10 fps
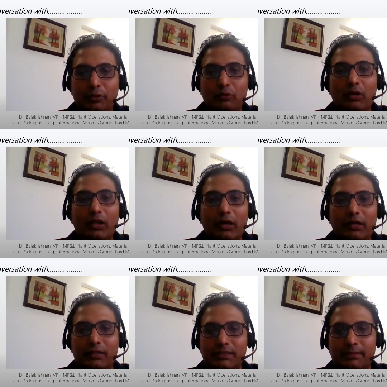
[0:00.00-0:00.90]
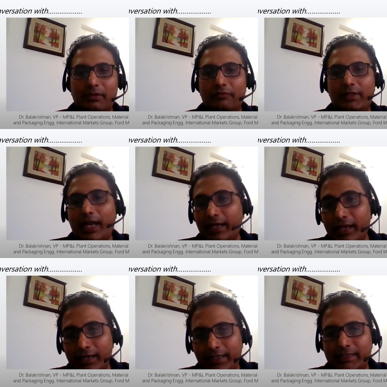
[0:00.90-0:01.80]
to learn some of the
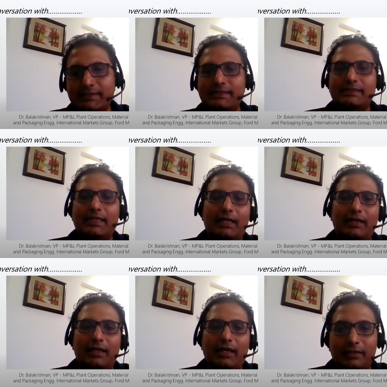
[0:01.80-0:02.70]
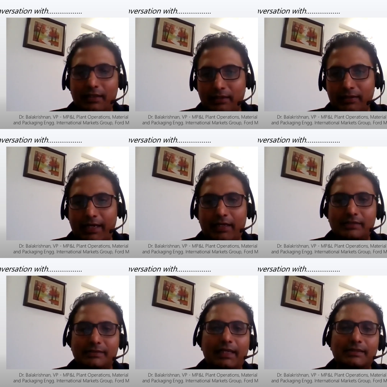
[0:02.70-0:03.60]
analytics and other data
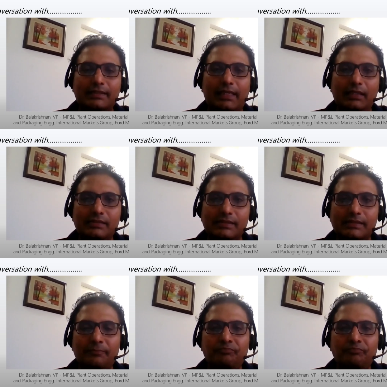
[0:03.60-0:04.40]
science skills.